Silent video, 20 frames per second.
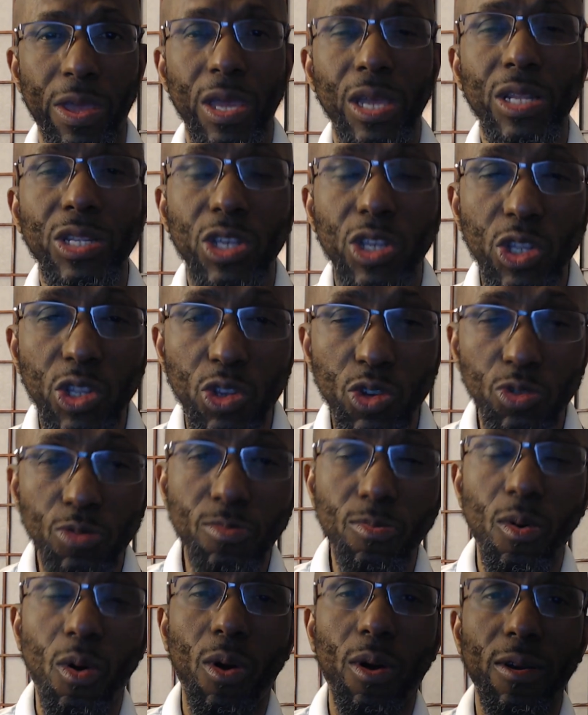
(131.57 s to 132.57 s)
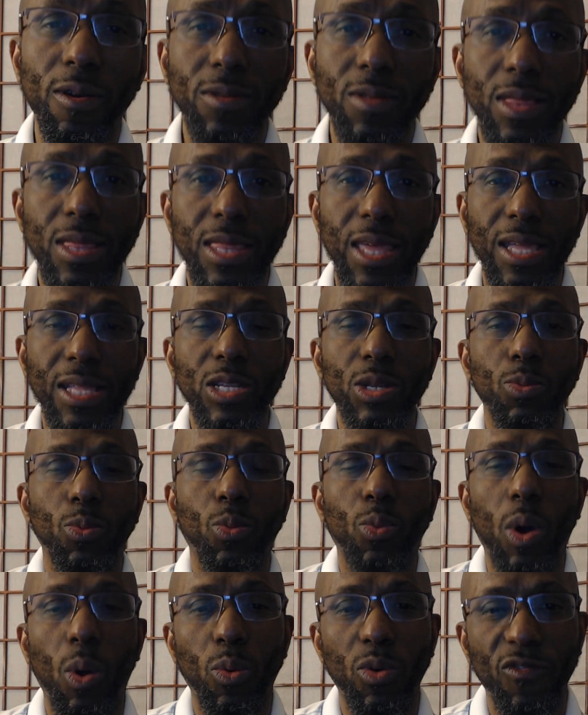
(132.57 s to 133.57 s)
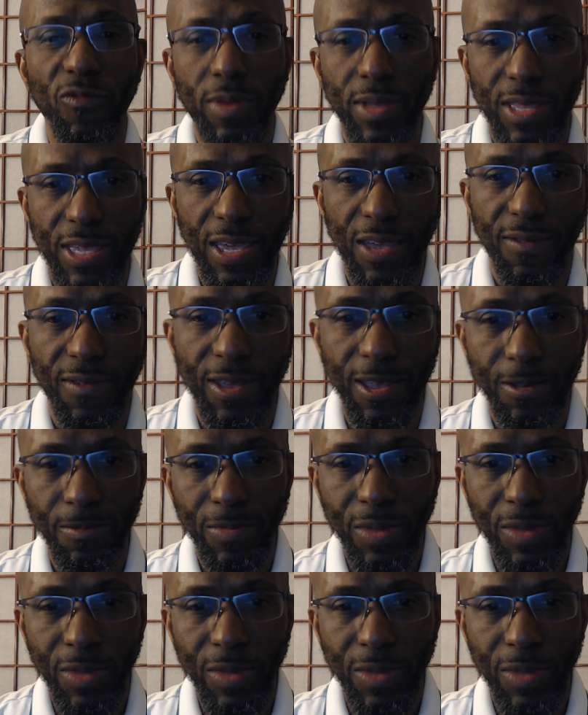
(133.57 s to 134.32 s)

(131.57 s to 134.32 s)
than what we've been given.